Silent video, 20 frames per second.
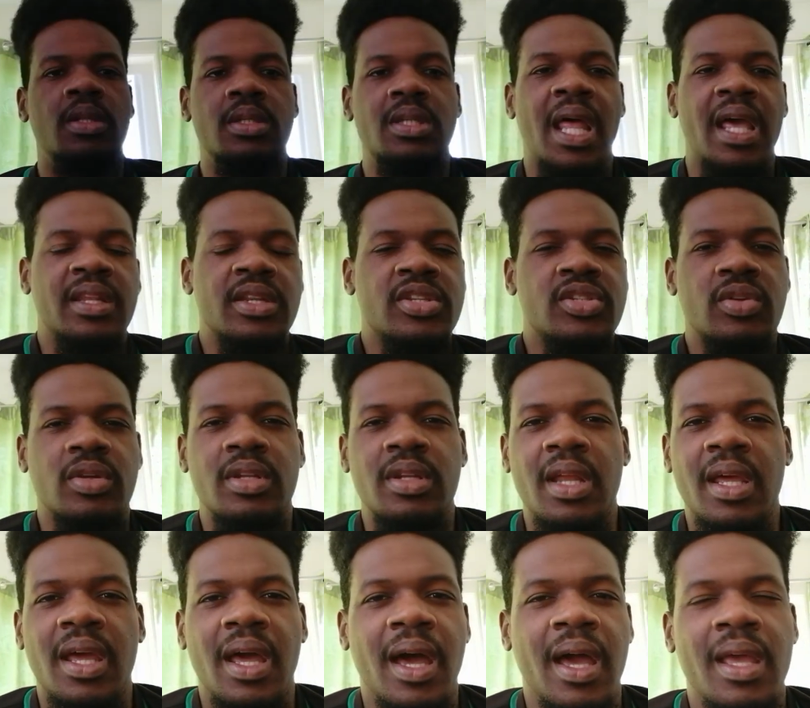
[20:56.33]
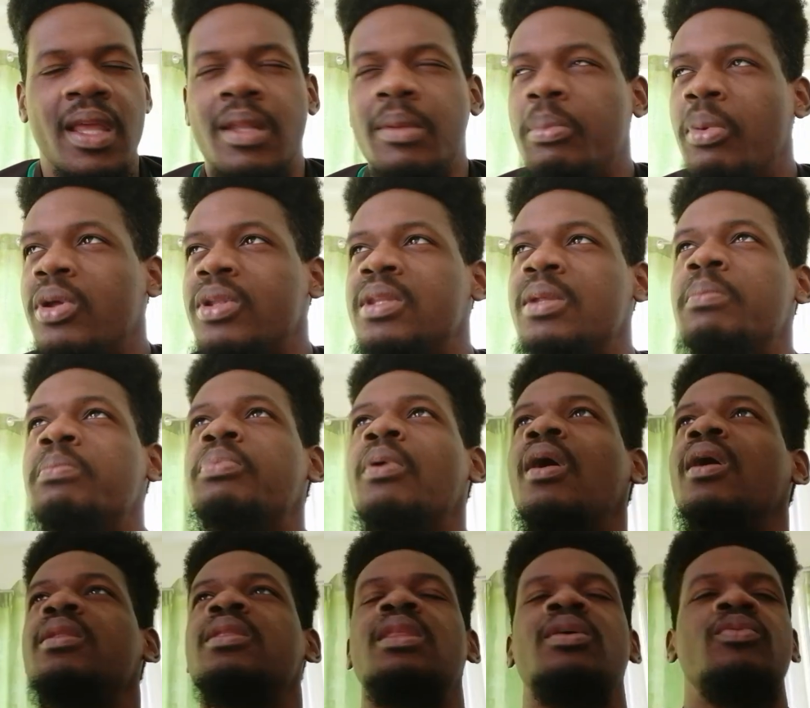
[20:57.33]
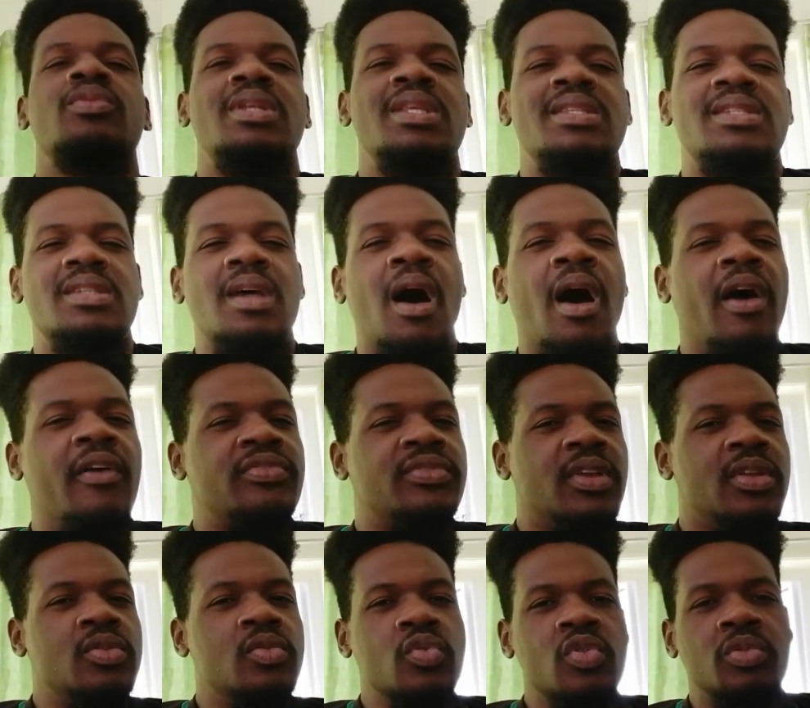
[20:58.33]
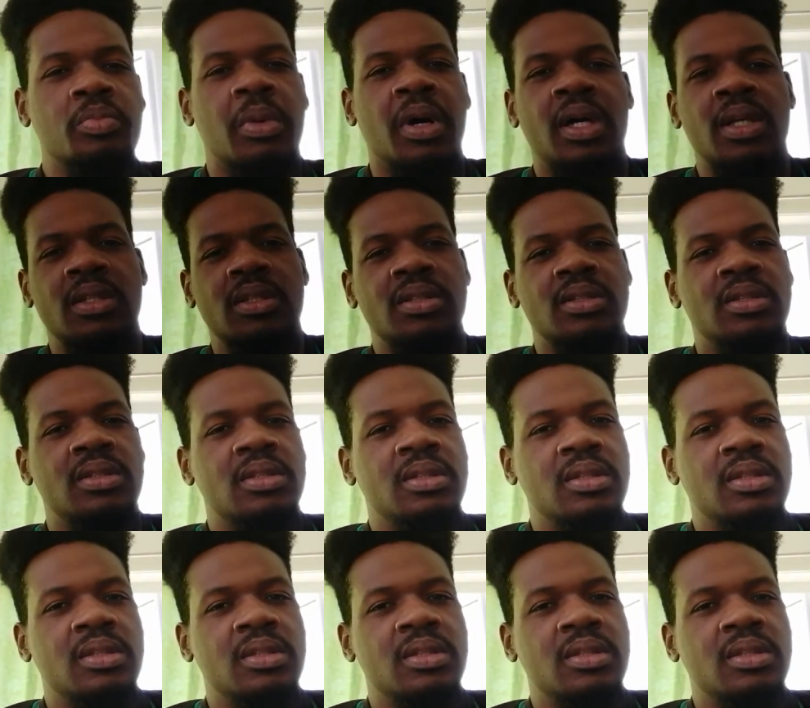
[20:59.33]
Like the sun in your eyes, but the but dude, this afternoon, man,